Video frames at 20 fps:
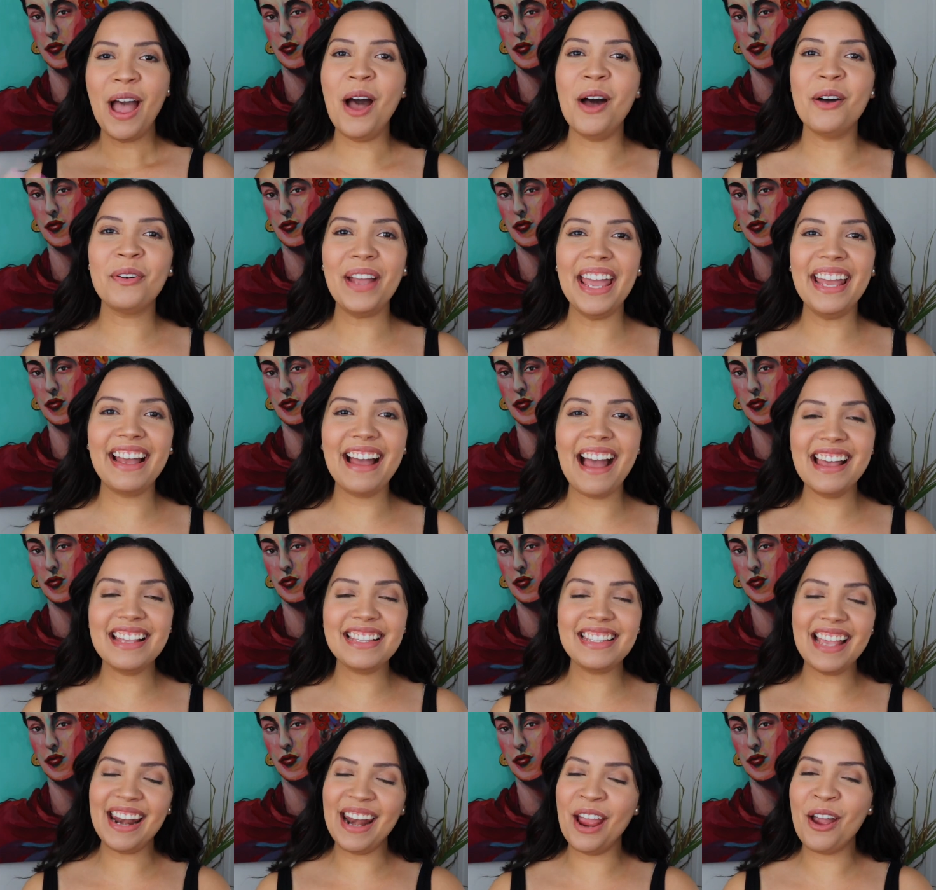Speaker 1: Okay guys,
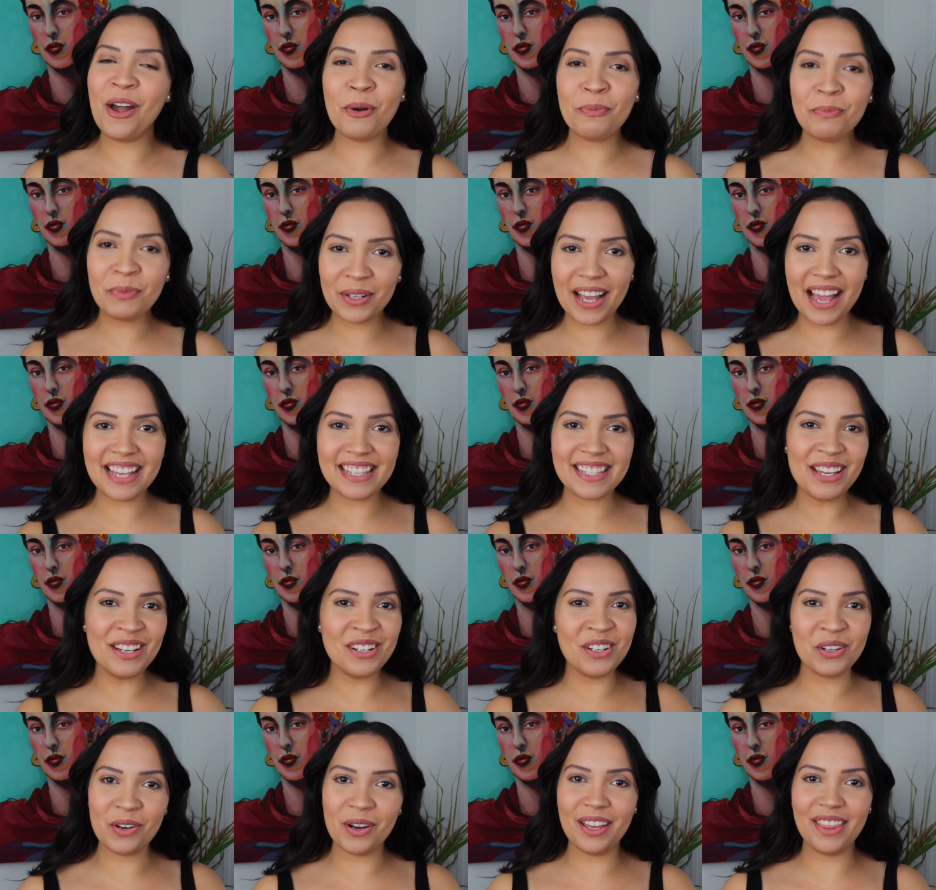and I hope you guys
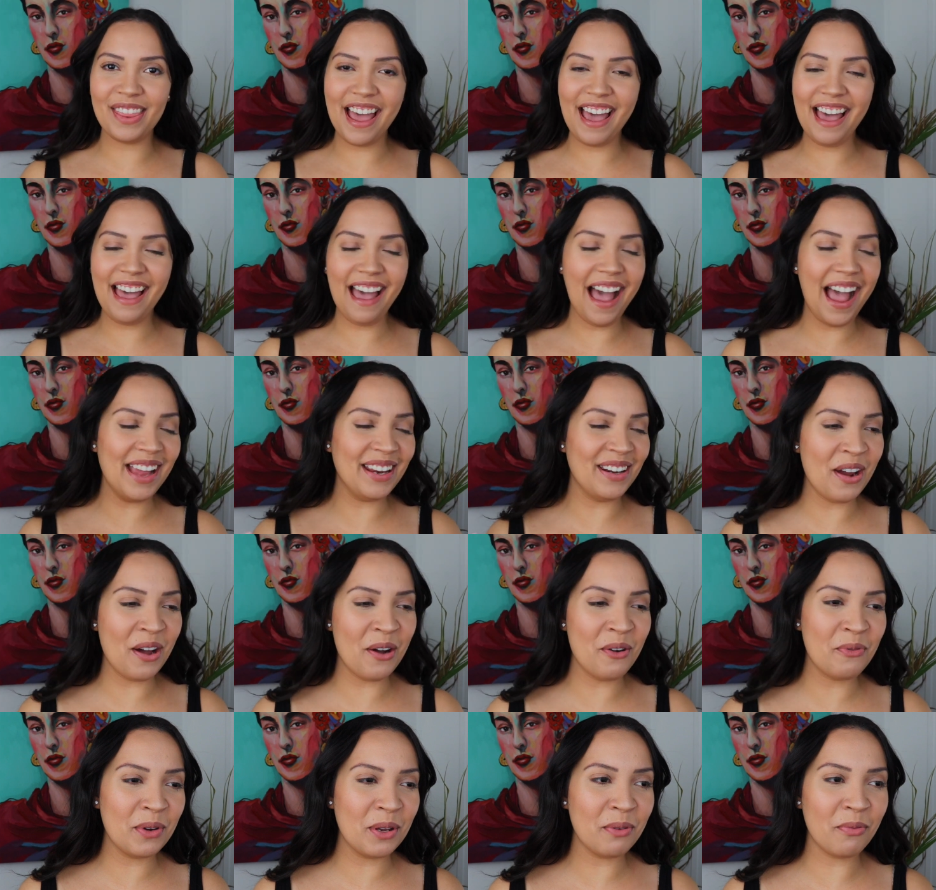enjoyed that. I
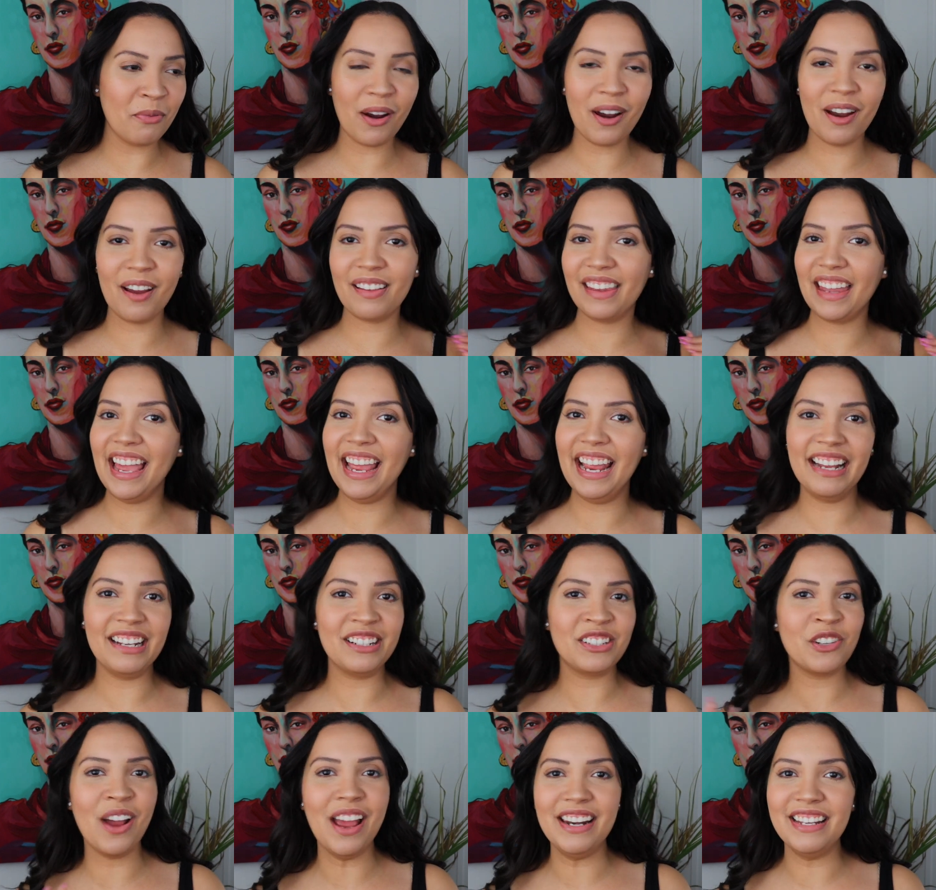know we were like
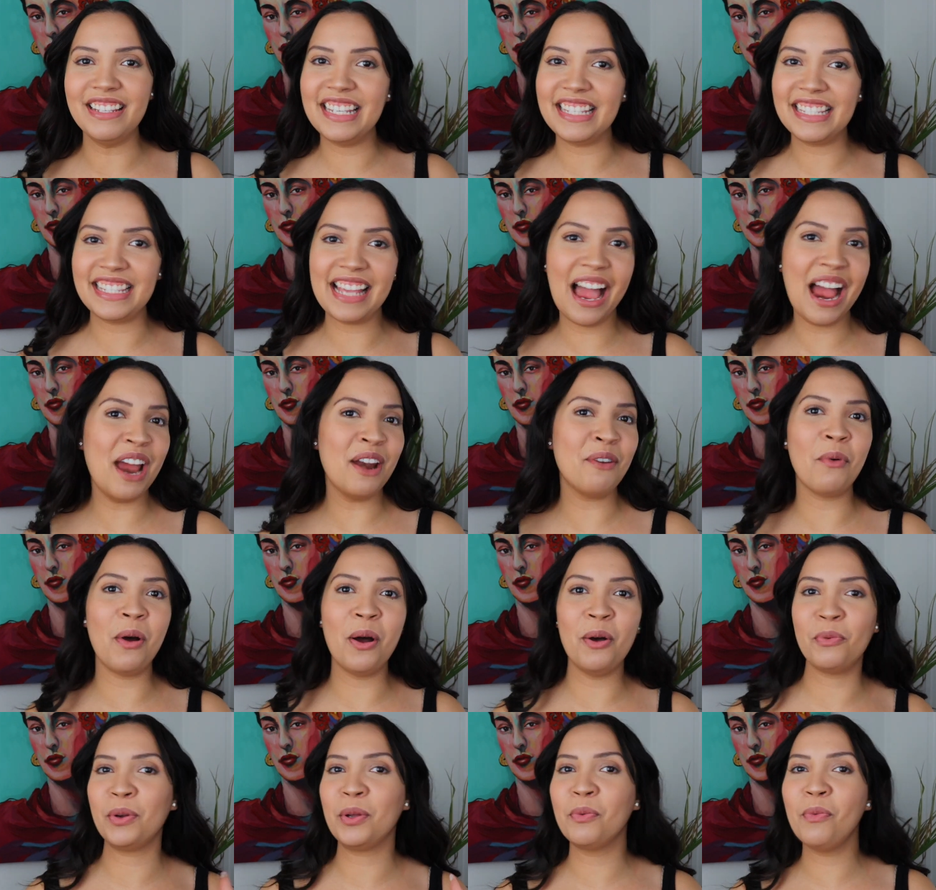trying to decide
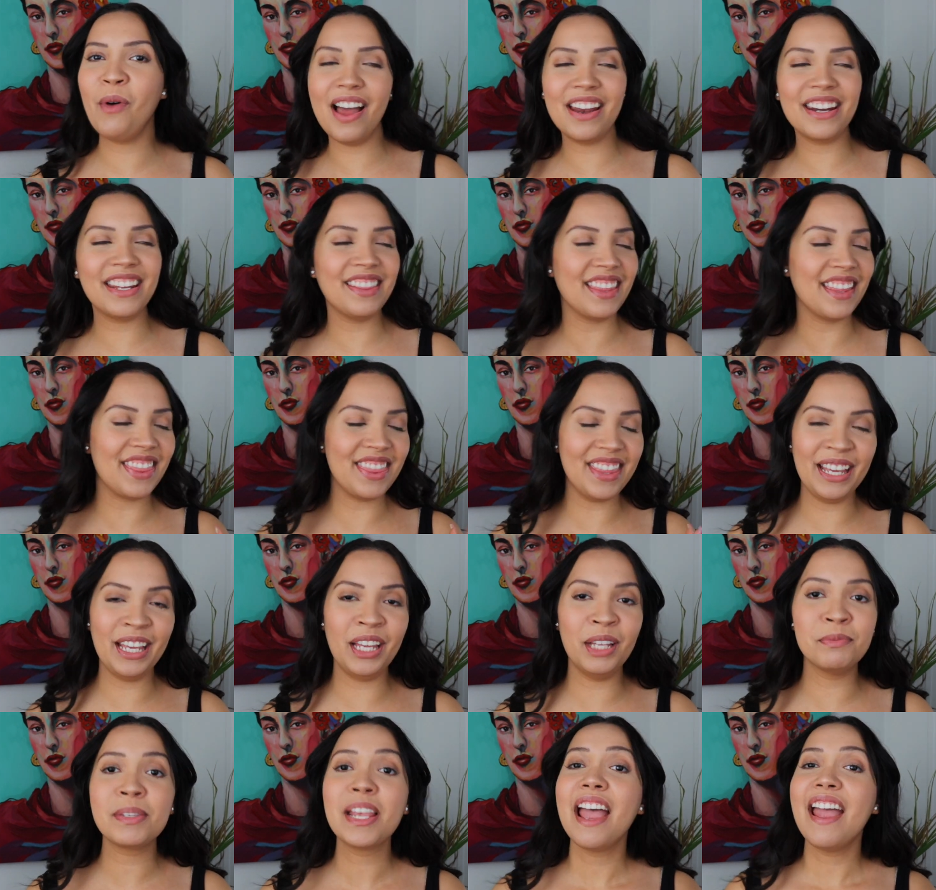what we wanted, the
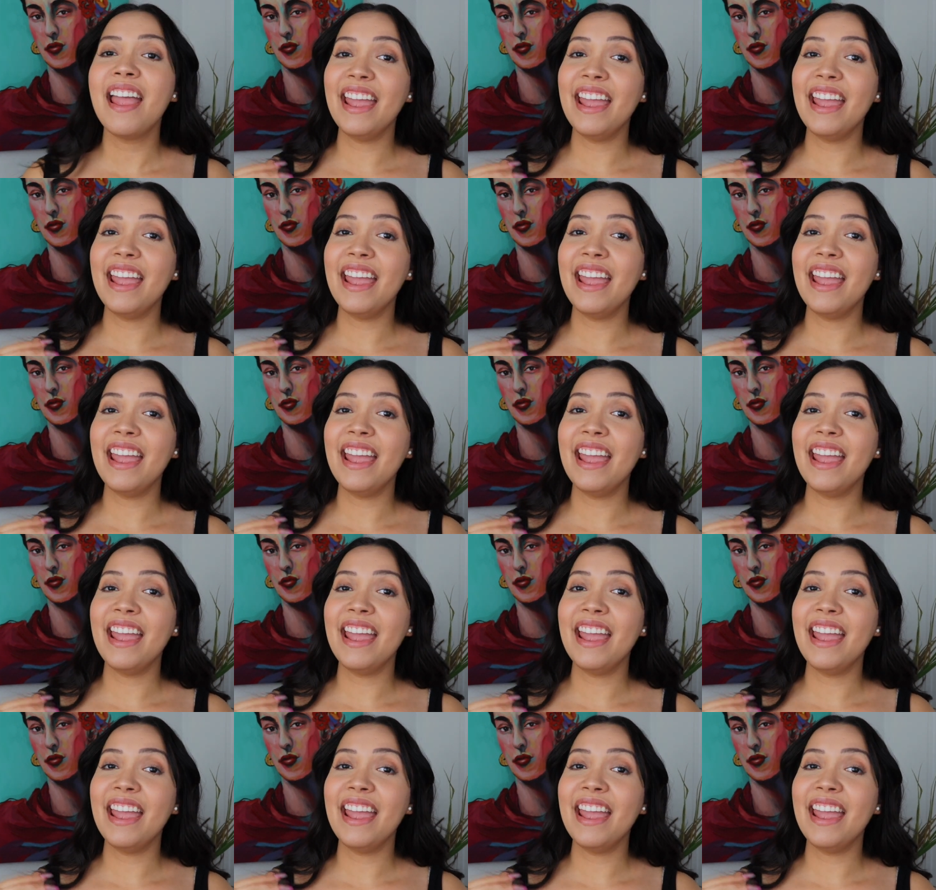themes.